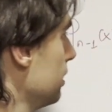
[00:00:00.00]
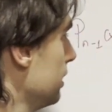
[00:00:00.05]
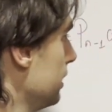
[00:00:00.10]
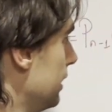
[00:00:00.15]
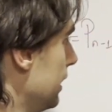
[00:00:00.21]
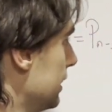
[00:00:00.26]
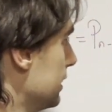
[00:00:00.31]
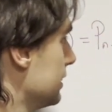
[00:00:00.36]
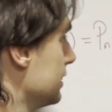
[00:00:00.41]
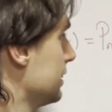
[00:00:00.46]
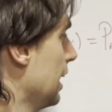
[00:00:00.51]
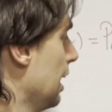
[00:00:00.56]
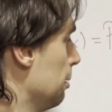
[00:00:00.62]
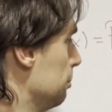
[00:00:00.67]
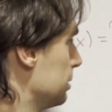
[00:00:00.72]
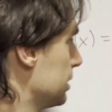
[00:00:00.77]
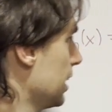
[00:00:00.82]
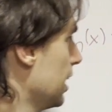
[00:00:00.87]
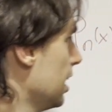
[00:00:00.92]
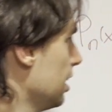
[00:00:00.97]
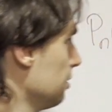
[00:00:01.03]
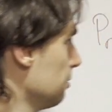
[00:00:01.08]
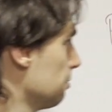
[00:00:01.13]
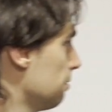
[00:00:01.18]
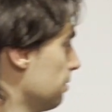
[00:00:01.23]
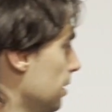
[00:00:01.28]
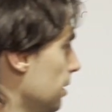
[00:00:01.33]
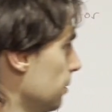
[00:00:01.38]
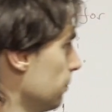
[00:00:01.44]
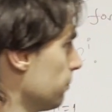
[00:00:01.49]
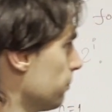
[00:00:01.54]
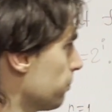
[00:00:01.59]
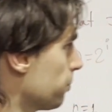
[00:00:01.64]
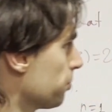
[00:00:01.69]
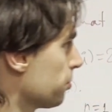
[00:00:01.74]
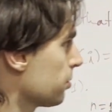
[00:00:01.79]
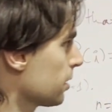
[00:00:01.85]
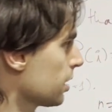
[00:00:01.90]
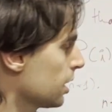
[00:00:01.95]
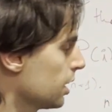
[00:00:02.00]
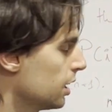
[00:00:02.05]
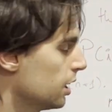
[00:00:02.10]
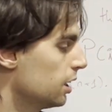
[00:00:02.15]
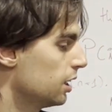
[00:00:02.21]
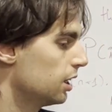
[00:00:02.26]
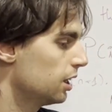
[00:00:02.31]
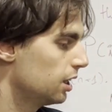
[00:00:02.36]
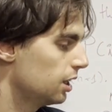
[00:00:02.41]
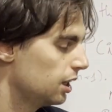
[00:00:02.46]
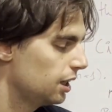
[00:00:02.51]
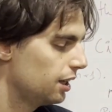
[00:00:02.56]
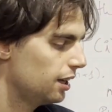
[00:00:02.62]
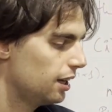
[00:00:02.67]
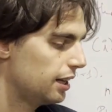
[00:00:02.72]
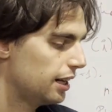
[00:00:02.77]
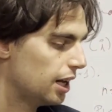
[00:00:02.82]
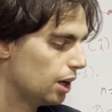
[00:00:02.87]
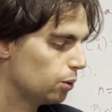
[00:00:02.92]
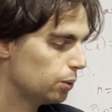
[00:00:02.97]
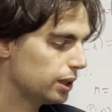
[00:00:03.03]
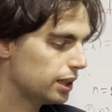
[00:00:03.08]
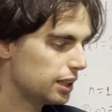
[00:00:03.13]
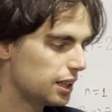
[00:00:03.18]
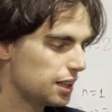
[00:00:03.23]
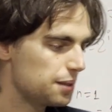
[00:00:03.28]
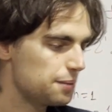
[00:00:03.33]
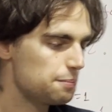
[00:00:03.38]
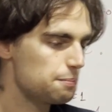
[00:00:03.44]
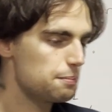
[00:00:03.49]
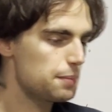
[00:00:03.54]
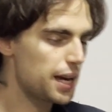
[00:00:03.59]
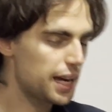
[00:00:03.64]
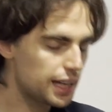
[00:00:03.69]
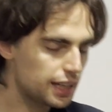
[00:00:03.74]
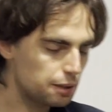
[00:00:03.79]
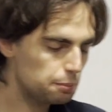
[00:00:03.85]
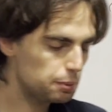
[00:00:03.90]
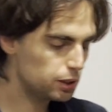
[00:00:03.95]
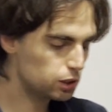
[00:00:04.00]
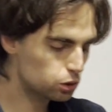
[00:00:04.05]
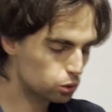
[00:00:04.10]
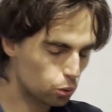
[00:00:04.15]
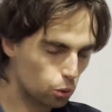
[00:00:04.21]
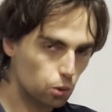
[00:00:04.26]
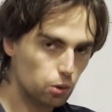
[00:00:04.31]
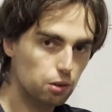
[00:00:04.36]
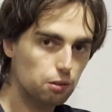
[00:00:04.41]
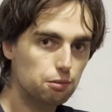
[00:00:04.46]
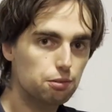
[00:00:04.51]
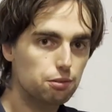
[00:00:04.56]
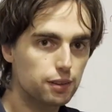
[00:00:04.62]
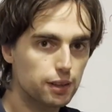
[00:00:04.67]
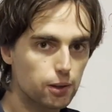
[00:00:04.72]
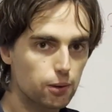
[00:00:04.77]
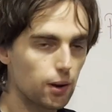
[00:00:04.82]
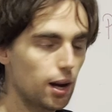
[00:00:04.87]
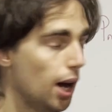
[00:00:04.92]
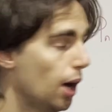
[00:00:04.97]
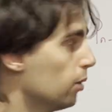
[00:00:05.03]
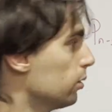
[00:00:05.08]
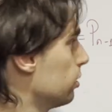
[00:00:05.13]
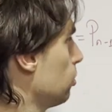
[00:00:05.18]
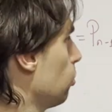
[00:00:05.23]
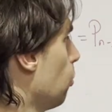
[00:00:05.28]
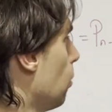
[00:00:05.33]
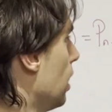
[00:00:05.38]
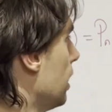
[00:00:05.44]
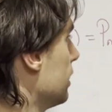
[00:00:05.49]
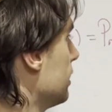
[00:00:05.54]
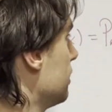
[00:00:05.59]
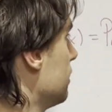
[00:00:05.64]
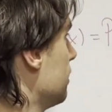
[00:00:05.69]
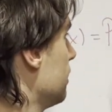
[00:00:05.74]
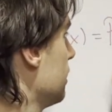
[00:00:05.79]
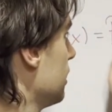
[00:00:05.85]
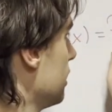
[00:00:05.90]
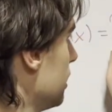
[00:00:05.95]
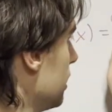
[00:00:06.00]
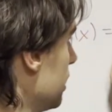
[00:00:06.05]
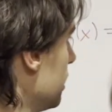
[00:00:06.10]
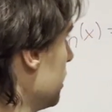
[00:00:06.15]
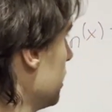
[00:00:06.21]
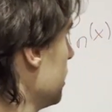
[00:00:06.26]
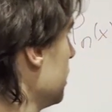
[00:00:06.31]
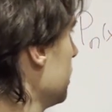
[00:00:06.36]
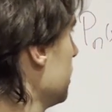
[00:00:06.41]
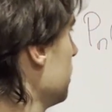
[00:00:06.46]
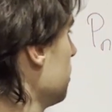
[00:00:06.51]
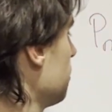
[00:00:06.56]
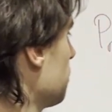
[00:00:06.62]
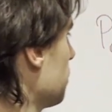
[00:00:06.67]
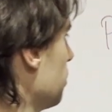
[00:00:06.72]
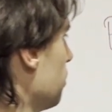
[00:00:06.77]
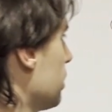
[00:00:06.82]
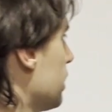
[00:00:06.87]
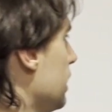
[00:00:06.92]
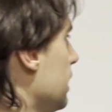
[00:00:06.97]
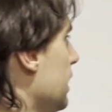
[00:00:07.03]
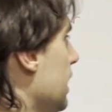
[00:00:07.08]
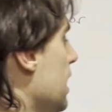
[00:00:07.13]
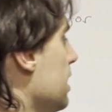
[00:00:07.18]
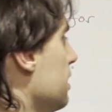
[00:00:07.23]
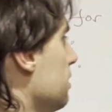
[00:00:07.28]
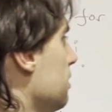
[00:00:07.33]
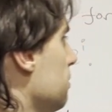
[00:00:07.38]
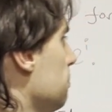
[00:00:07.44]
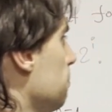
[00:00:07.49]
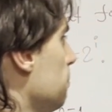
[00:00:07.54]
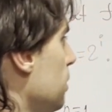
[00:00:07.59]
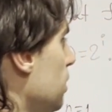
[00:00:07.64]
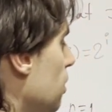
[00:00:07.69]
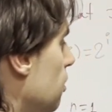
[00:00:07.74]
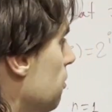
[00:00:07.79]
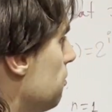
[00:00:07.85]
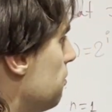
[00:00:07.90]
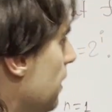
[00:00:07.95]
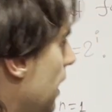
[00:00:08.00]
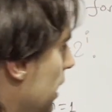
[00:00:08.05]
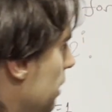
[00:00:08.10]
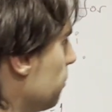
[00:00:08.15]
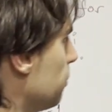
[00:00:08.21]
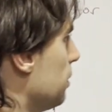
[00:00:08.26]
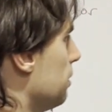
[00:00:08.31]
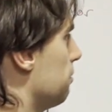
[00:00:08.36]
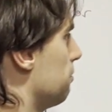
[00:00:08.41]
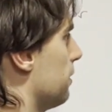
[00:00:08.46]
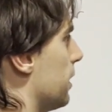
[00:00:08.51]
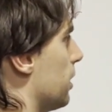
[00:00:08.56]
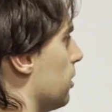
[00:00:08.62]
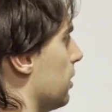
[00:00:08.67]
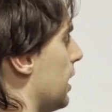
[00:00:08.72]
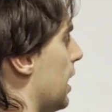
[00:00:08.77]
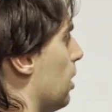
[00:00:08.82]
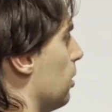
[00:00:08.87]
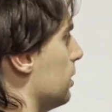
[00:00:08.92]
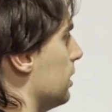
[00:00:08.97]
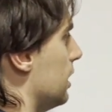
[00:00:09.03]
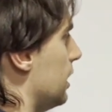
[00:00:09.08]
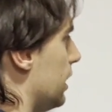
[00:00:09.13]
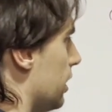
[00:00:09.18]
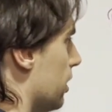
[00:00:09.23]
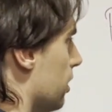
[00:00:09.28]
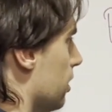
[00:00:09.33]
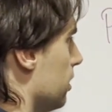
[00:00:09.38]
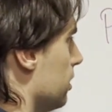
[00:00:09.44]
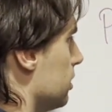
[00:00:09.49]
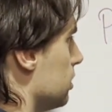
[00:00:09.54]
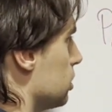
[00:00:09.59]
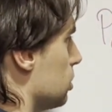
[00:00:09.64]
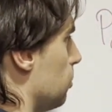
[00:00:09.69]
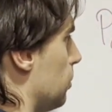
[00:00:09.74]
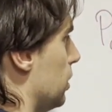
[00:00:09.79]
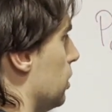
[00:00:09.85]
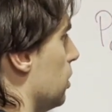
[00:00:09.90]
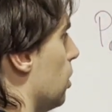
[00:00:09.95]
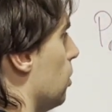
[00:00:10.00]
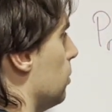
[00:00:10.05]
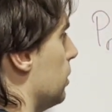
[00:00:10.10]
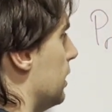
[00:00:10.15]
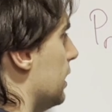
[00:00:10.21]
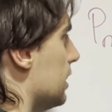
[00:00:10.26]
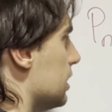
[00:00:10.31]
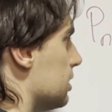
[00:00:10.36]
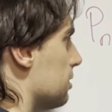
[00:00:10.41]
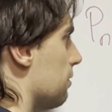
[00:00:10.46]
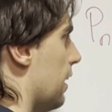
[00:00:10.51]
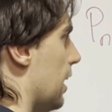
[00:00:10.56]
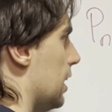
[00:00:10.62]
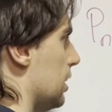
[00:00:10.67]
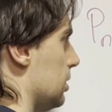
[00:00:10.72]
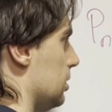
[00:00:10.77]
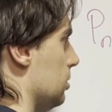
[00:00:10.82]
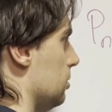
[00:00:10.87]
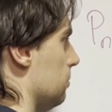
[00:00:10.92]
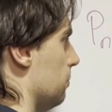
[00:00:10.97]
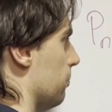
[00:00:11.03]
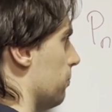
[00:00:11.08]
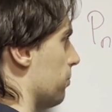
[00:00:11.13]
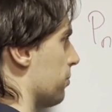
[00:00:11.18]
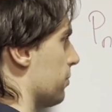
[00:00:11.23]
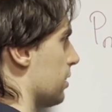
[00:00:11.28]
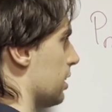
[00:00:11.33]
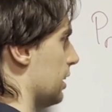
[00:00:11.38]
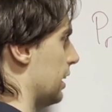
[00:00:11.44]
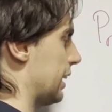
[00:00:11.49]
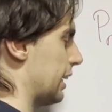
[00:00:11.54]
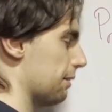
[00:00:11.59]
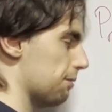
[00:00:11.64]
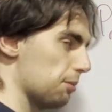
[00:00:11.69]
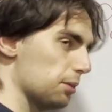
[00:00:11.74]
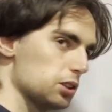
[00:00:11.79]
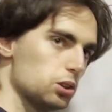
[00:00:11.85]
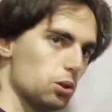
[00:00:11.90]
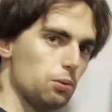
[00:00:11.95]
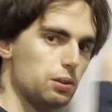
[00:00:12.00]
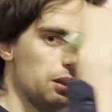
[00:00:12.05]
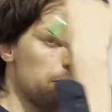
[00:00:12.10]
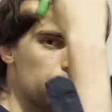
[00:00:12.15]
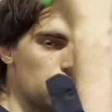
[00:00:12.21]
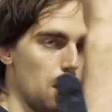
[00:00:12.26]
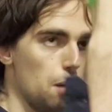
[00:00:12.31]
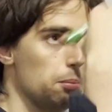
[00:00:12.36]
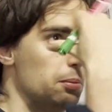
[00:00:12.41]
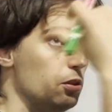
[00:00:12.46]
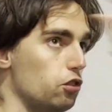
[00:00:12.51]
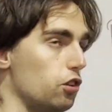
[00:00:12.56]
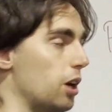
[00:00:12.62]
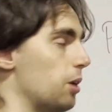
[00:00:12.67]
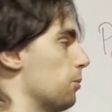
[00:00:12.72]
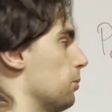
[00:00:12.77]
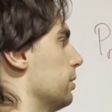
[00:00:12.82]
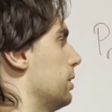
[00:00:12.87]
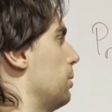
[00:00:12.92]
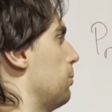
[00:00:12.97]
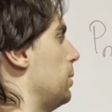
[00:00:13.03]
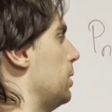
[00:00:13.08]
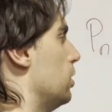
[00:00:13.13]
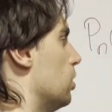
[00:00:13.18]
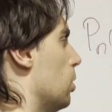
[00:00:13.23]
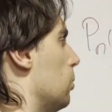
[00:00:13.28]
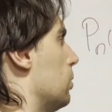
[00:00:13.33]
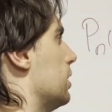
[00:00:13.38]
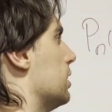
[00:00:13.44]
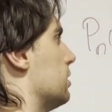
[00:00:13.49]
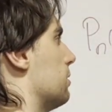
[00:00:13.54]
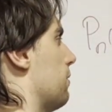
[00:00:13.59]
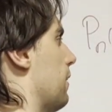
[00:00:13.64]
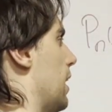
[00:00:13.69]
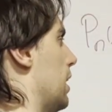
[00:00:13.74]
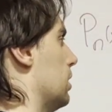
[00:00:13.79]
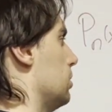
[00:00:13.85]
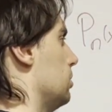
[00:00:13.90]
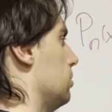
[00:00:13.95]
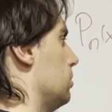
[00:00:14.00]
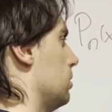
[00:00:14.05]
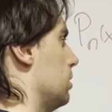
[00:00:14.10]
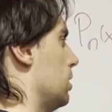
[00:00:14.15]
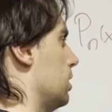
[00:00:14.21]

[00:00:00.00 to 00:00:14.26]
this times alpha. And now we can maybe sort of figure out what we're looking at. P of n we figured out here, so we know this value. Like if we're solving the problem in general, that we know this value,